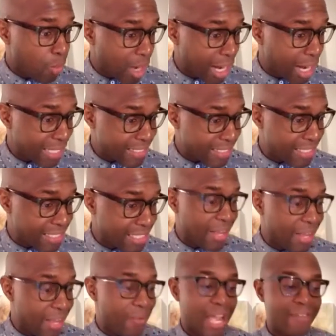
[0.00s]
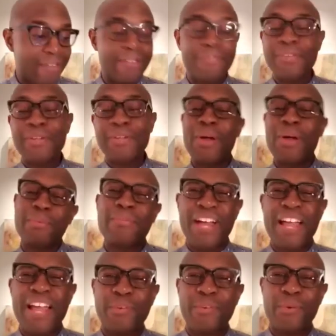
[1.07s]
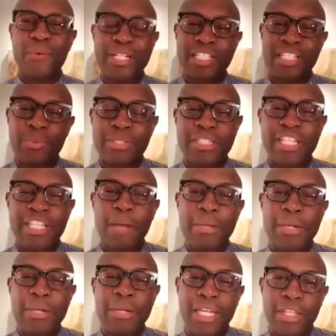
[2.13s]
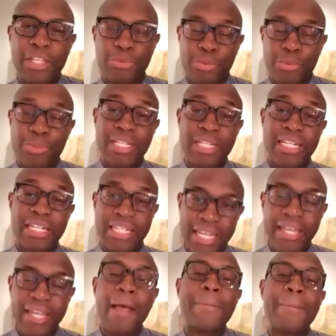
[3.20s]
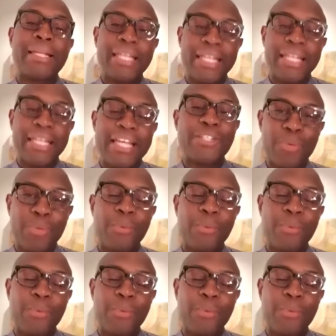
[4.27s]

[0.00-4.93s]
what? We have a few, we have five questions, and we'll see how many we can get through today. But each